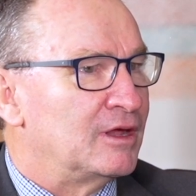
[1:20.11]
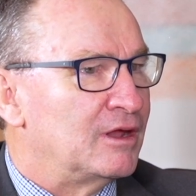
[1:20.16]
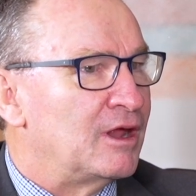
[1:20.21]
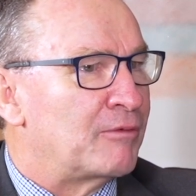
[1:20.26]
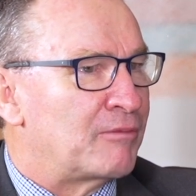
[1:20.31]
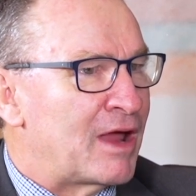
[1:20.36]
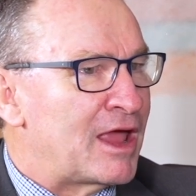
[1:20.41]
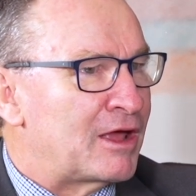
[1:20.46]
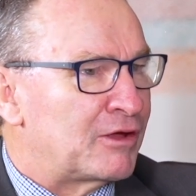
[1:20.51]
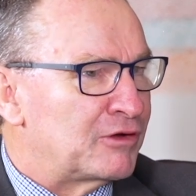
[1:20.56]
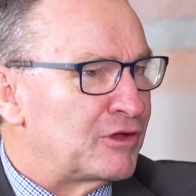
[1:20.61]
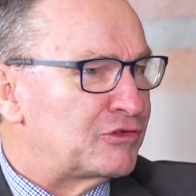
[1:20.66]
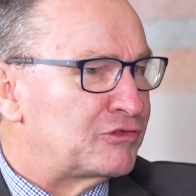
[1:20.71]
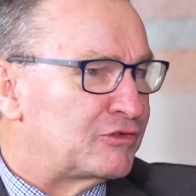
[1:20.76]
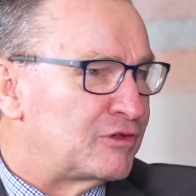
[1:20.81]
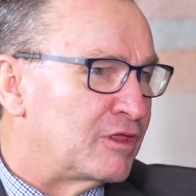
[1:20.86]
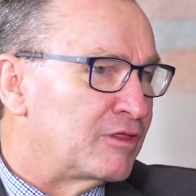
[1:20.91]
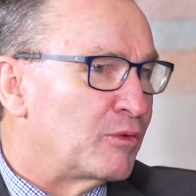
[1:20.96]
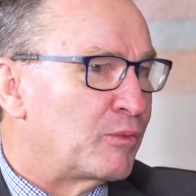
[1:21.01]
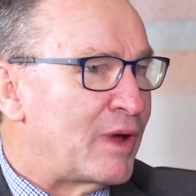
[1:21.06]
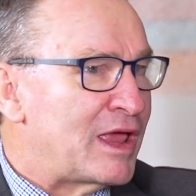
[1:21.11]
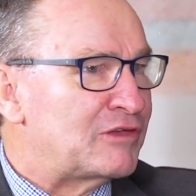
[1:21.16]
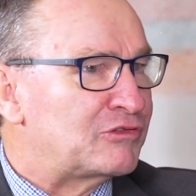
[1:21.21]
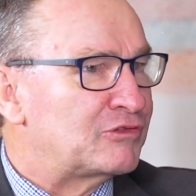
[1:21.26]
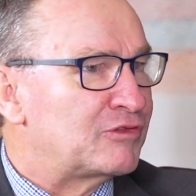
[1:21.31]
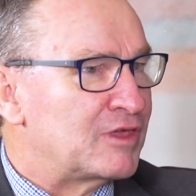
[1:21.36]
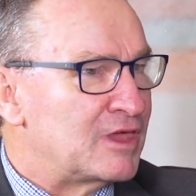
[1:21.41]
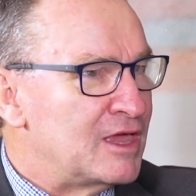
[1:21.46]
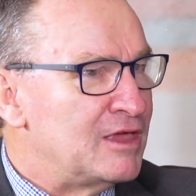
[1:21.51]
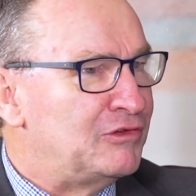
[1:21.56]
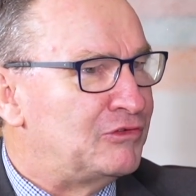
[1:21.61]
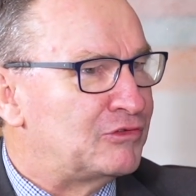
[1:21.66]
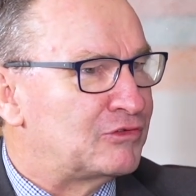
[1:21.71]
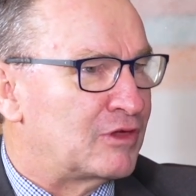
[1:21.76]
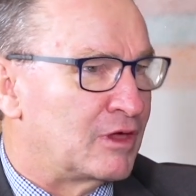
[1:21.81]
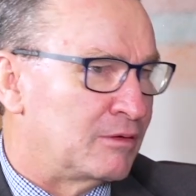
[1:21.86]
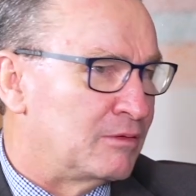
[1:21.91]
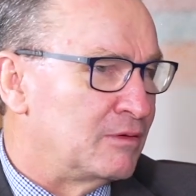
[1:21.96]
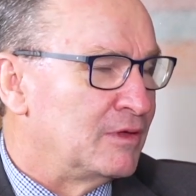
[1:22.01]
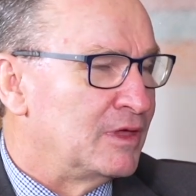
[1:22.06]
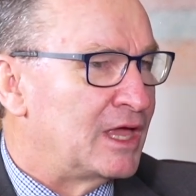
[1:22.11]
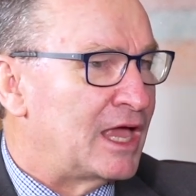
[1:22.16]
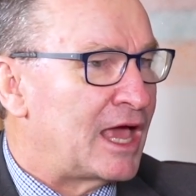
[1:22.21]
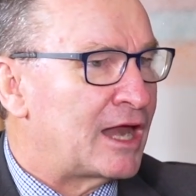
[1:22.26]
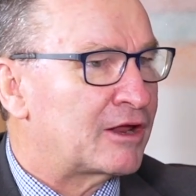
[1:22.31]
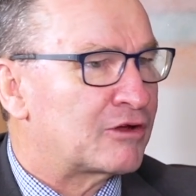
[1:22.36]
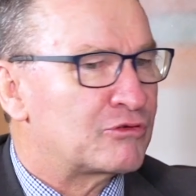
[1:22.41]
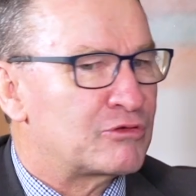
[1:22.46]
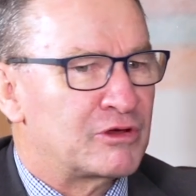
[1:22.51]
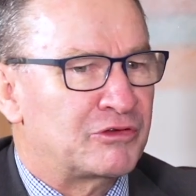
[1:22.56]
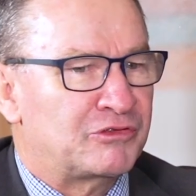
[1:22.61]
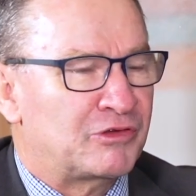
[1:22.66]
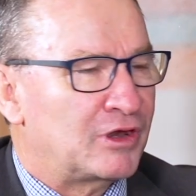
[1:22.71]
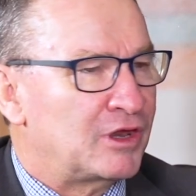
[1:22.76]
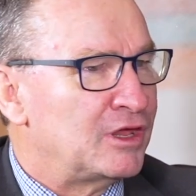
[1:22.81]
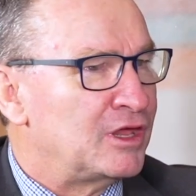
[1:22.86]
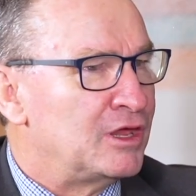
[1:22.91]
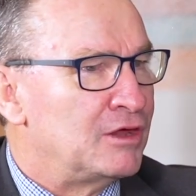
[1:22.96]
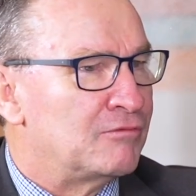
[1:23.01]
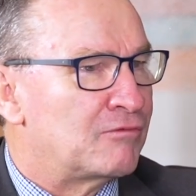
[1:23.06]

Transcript: around us to the west, the east, so electricity,